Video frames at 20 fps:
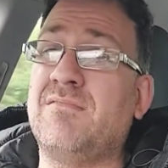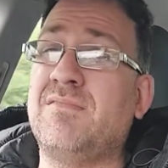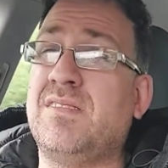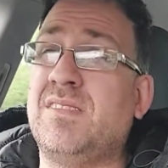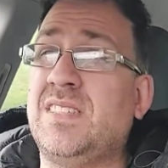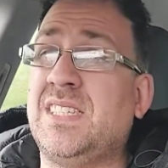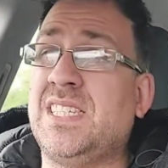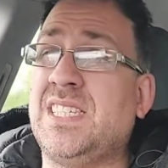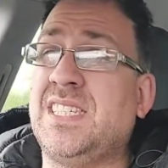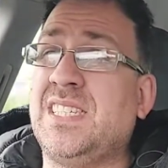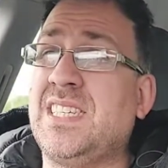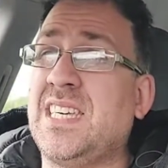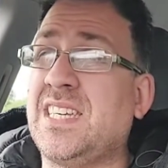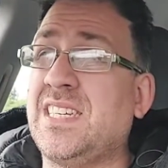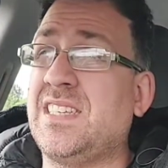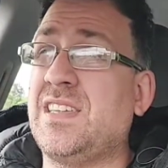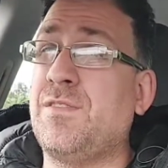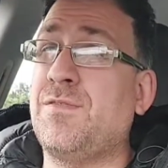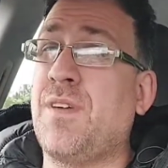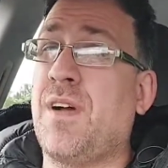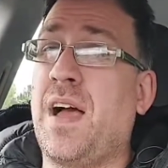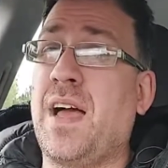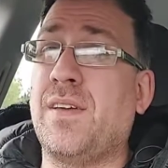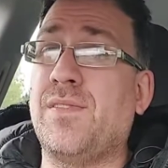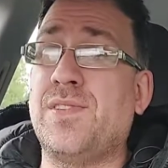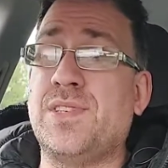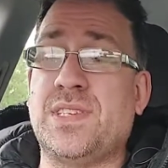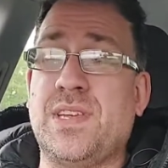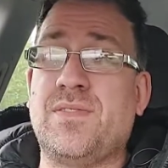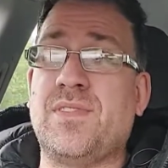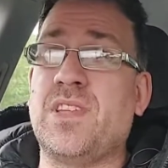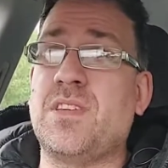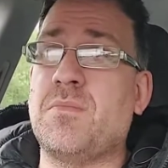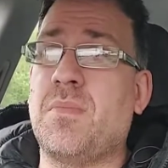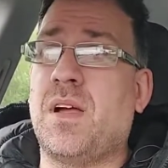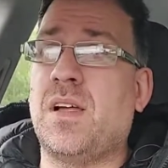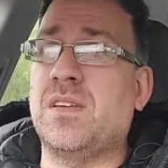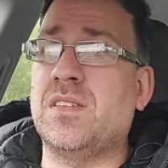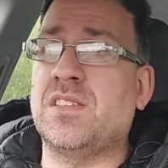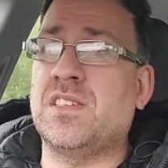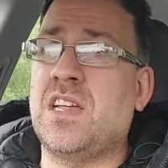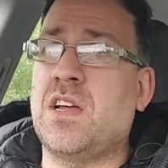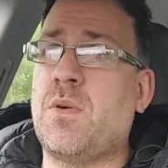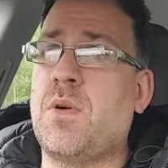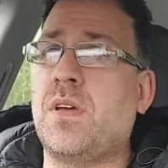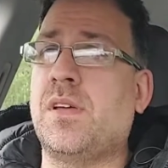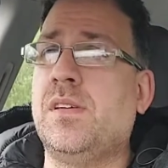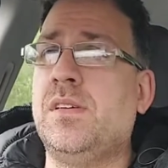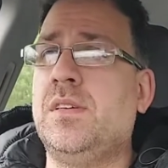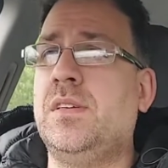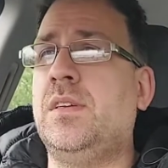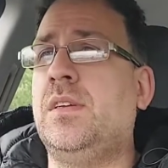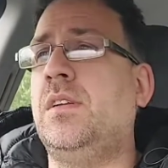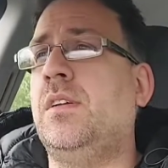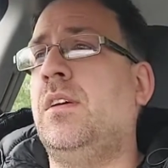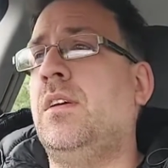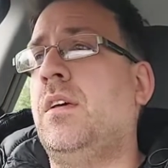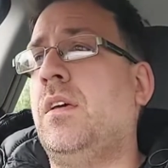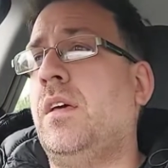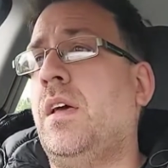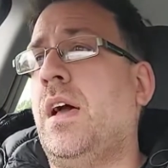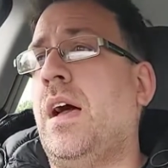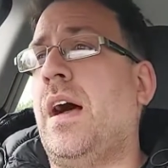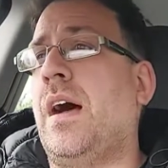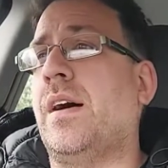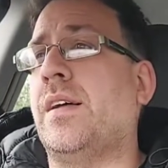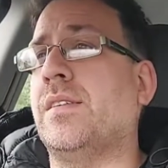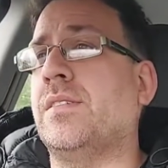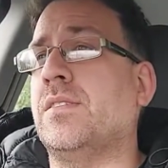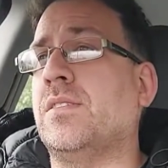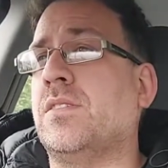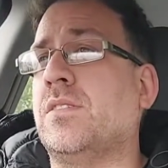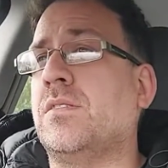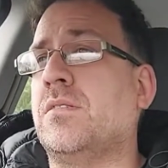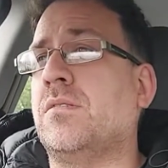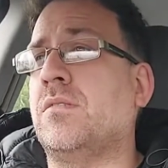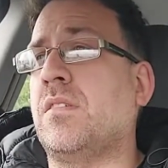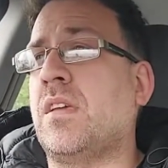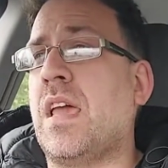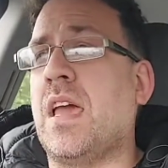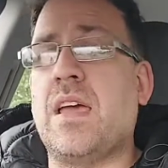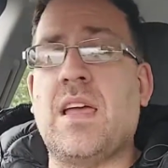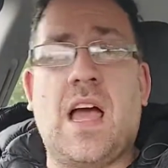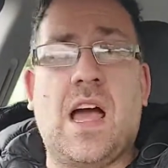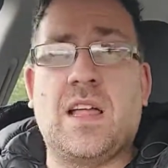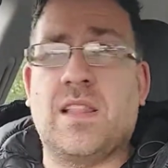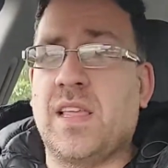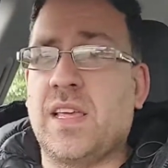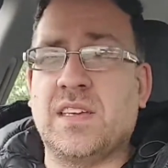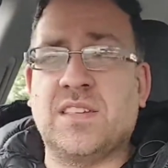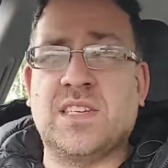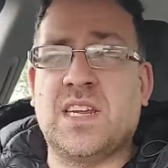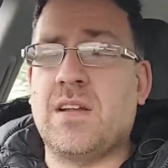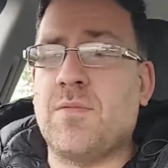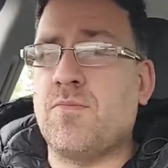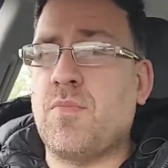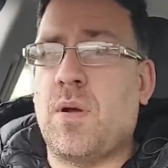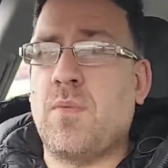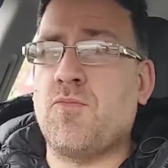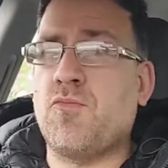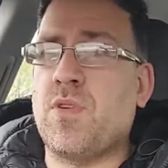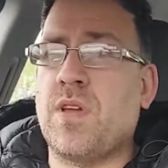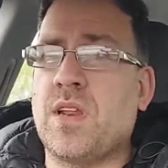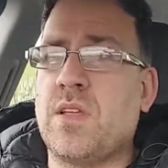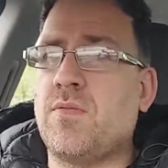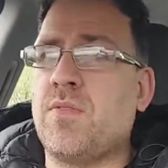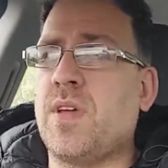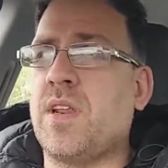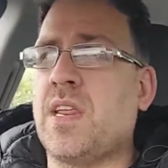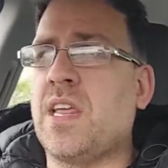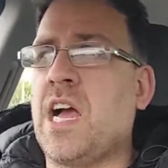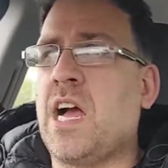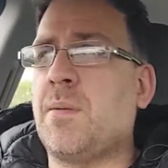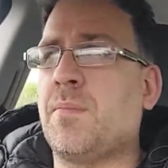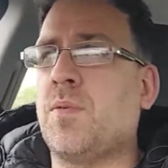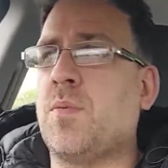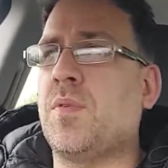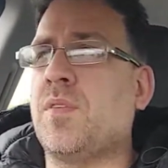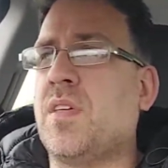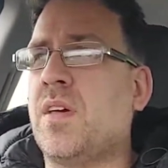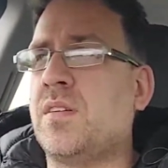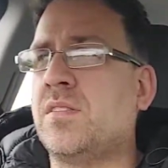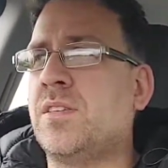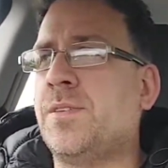65, 70 miles an hour. And yeah, like I said, I'm really happy with that.